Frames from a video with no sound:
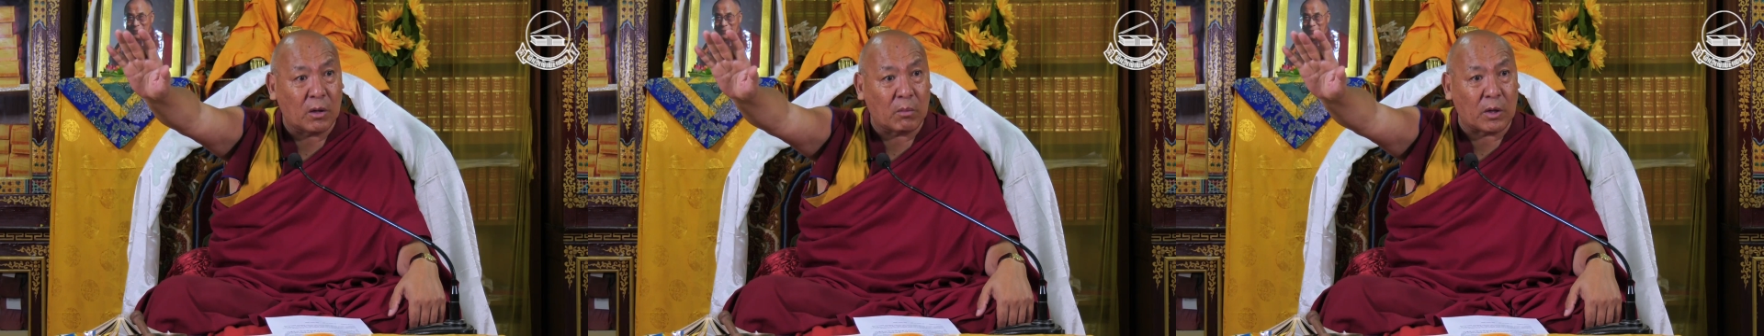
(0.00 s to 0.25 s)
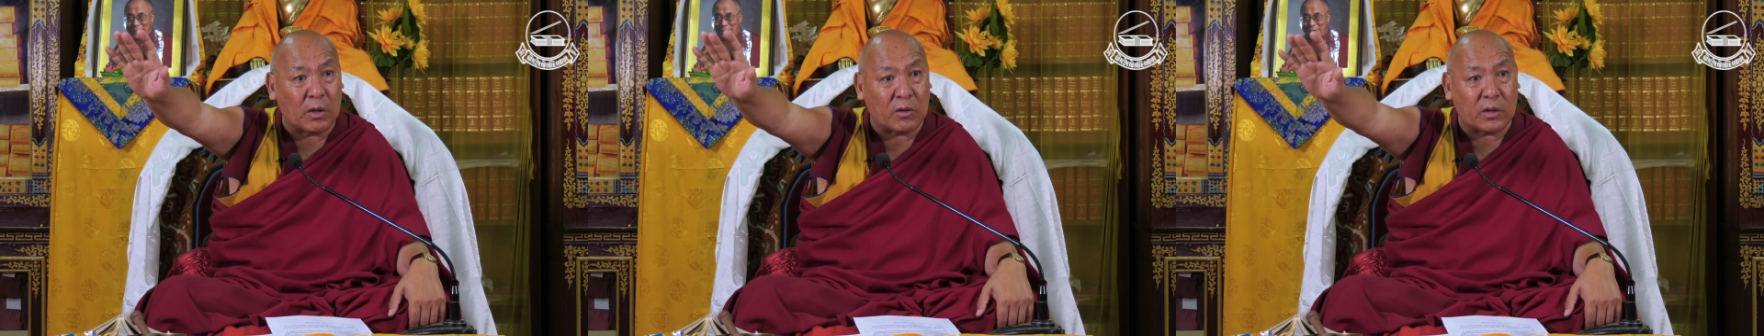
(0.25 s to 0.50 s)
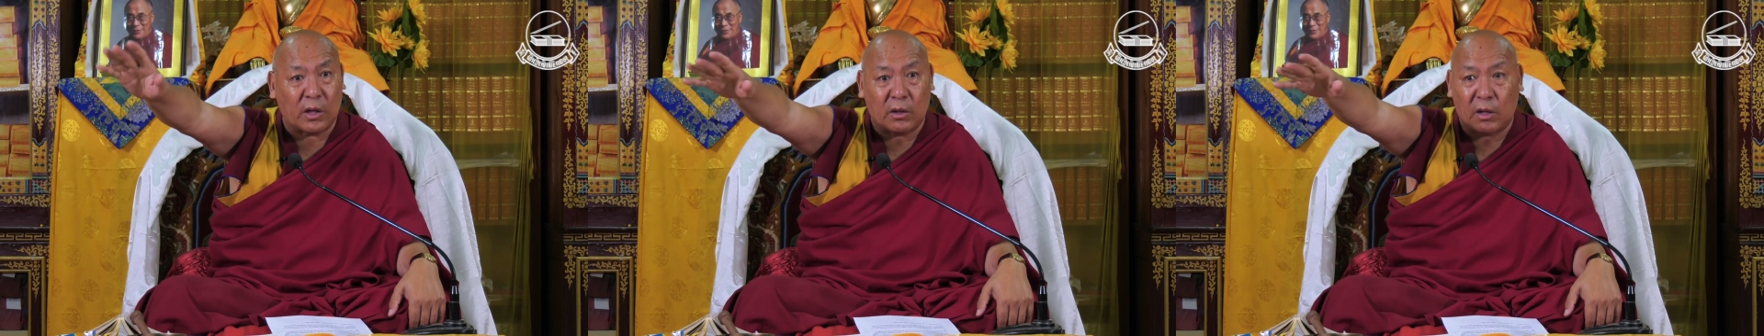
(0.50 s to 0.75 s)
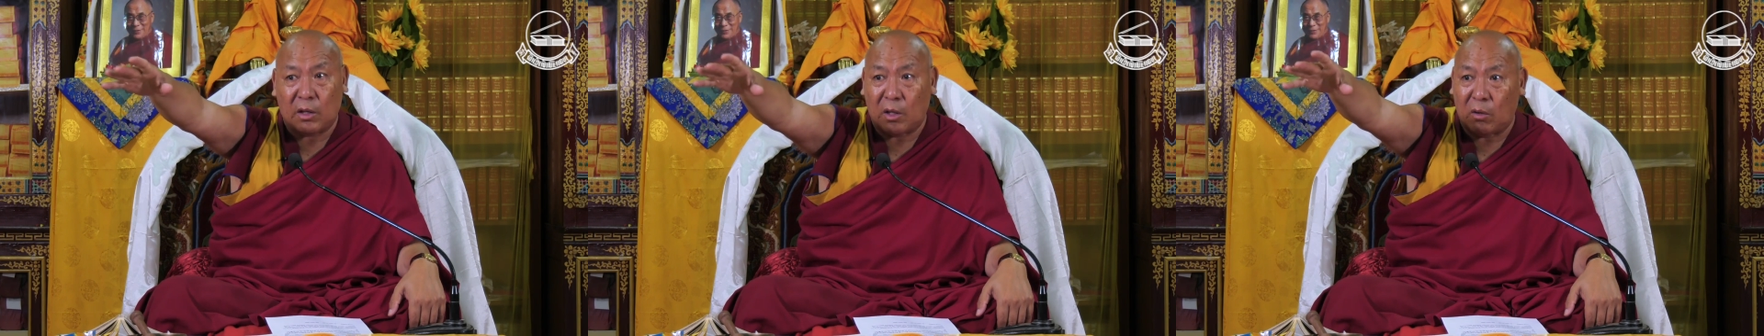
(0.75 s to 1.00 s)
but he's saying
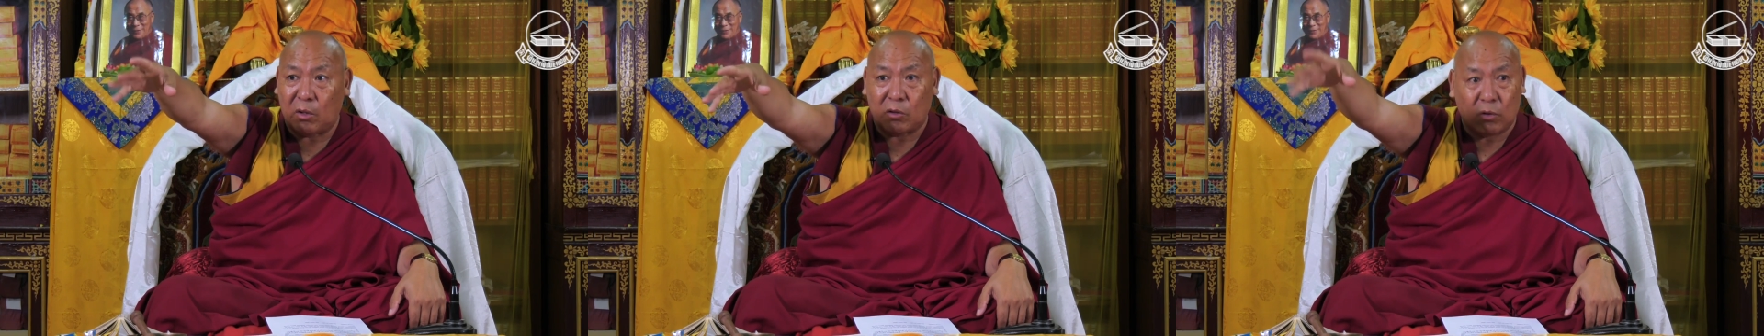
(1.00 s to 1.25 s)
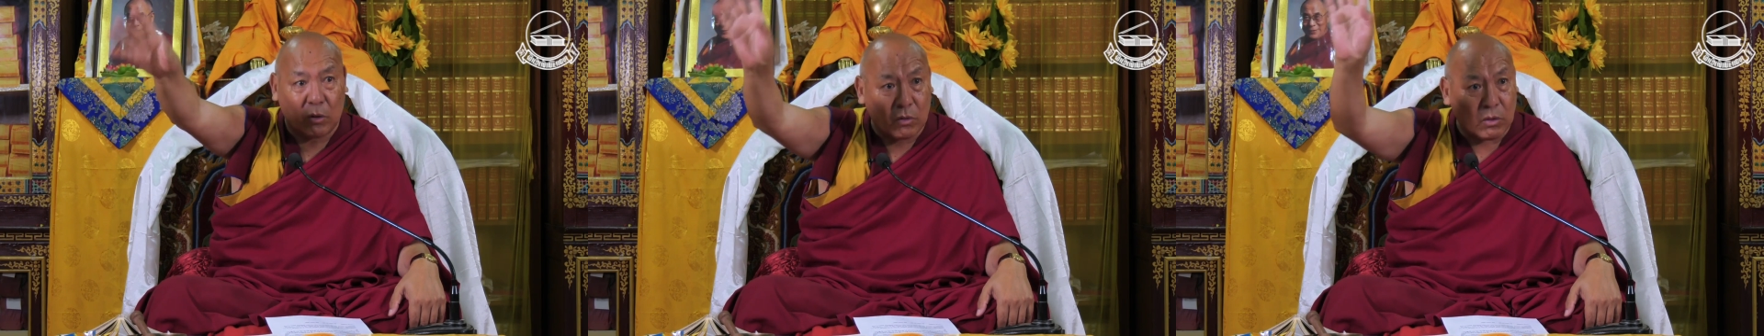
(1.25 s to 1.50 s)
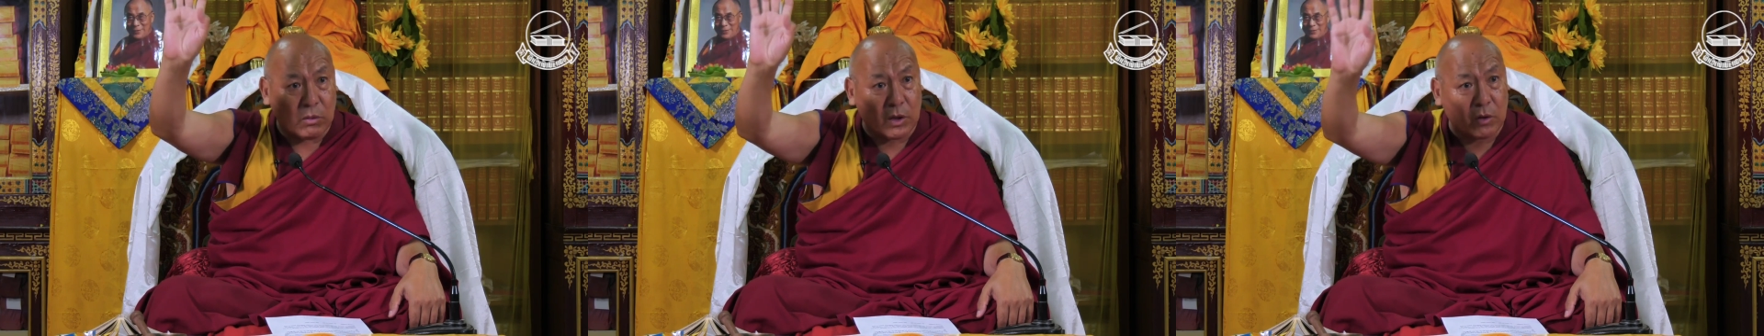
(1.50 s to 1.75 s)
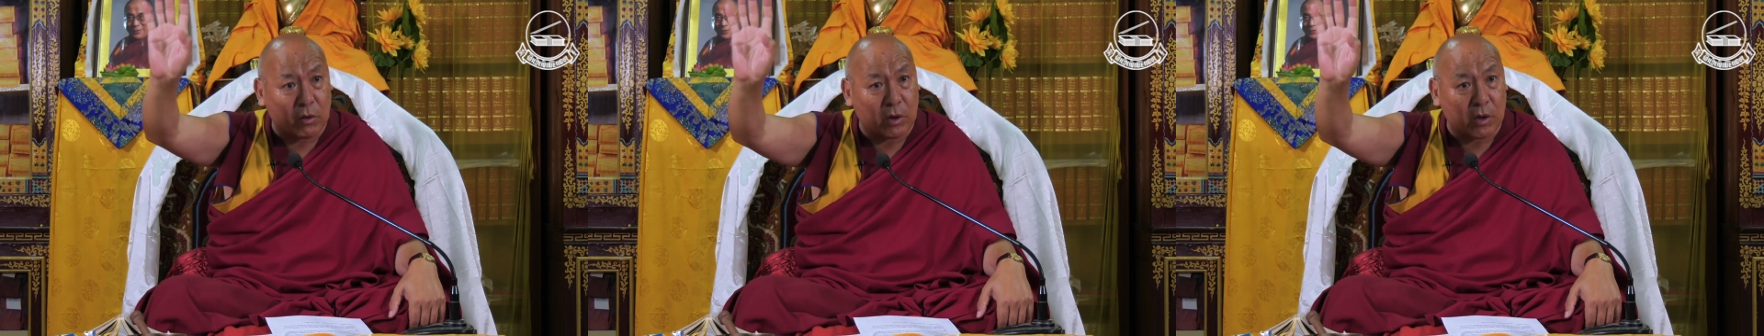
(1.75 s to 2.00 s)
that now he's going to
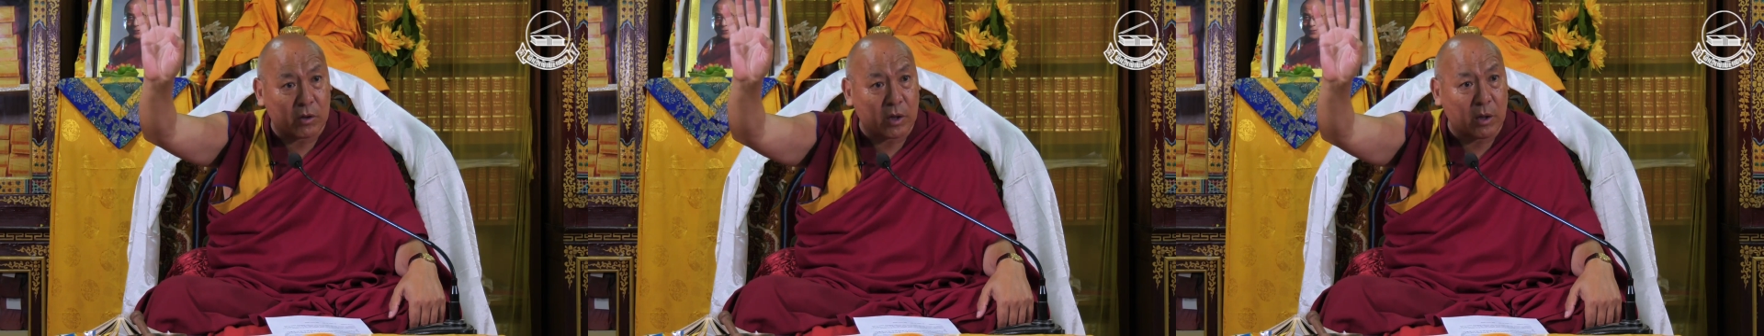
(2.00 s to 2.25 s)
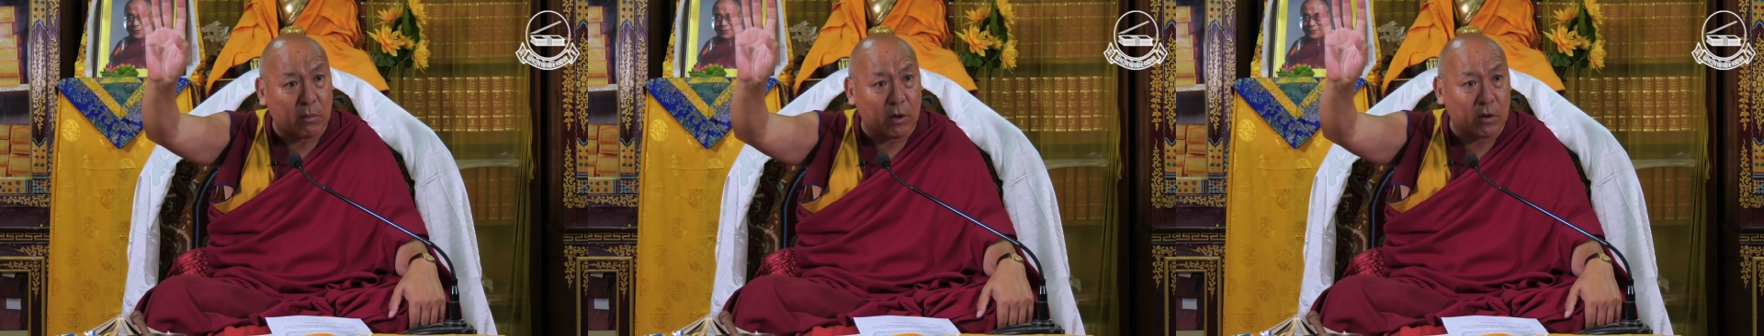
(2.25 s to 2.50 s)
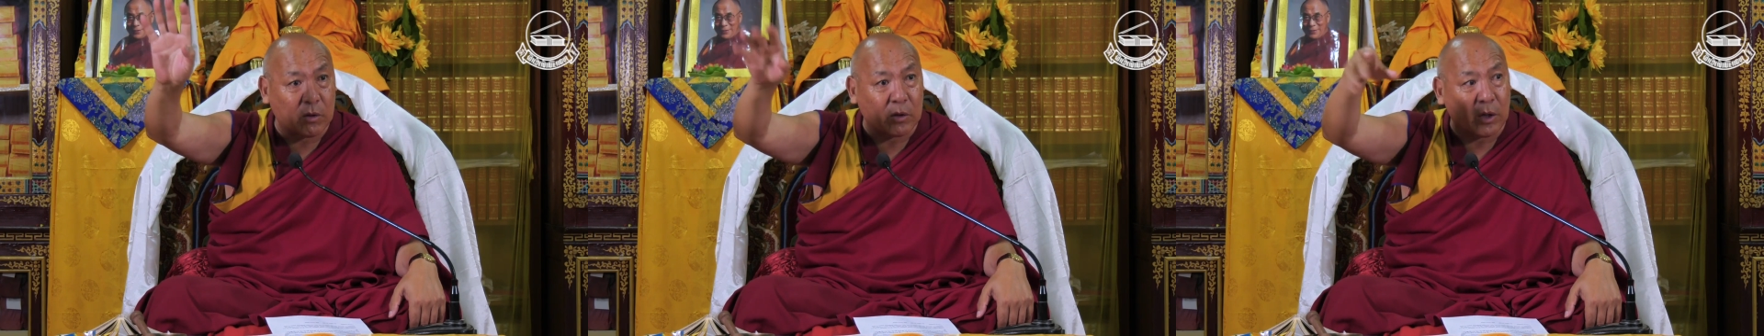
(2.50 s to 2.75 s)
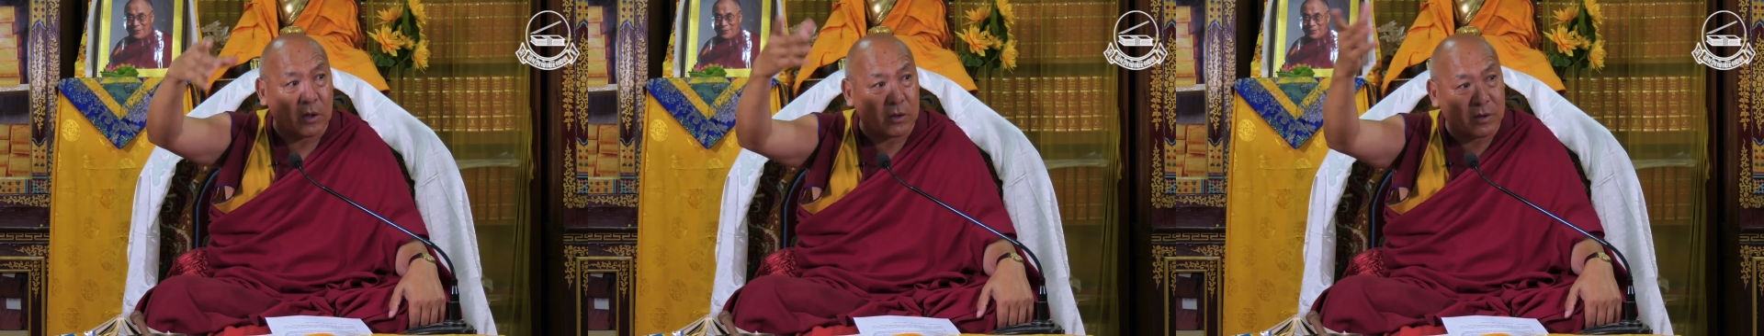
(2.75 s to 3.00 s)
meet Donald Trump and
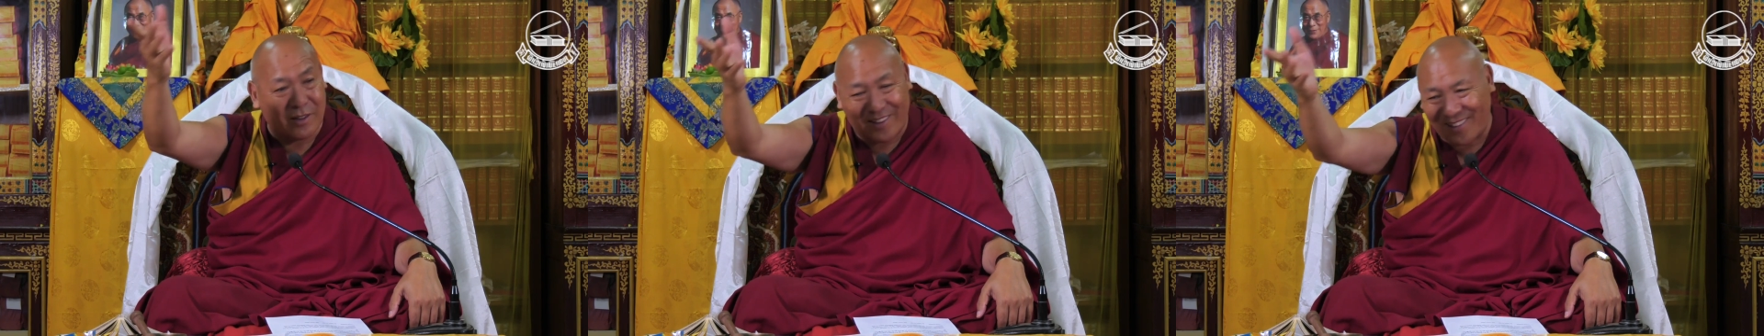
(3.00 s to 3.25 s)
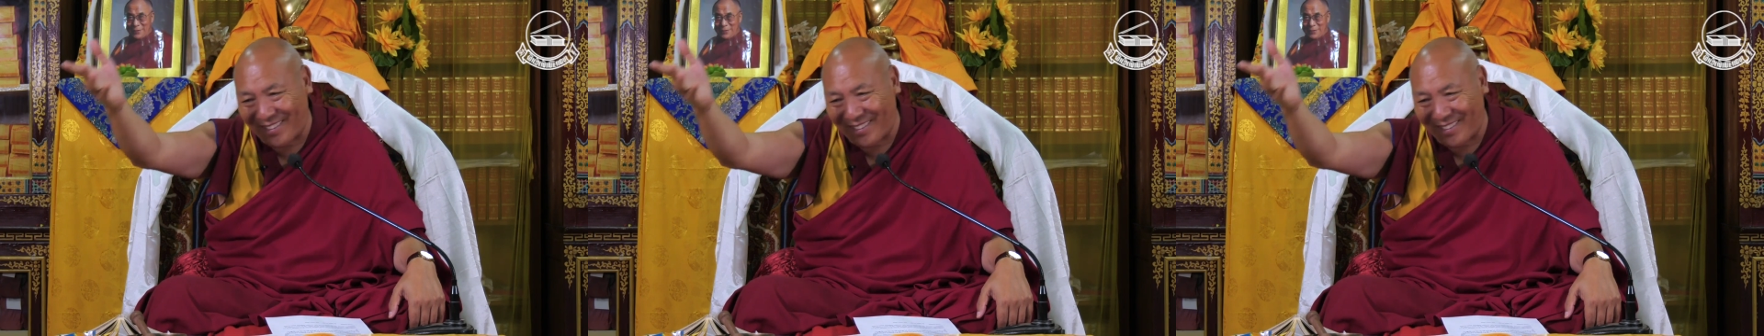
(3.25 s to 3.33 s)
discuss.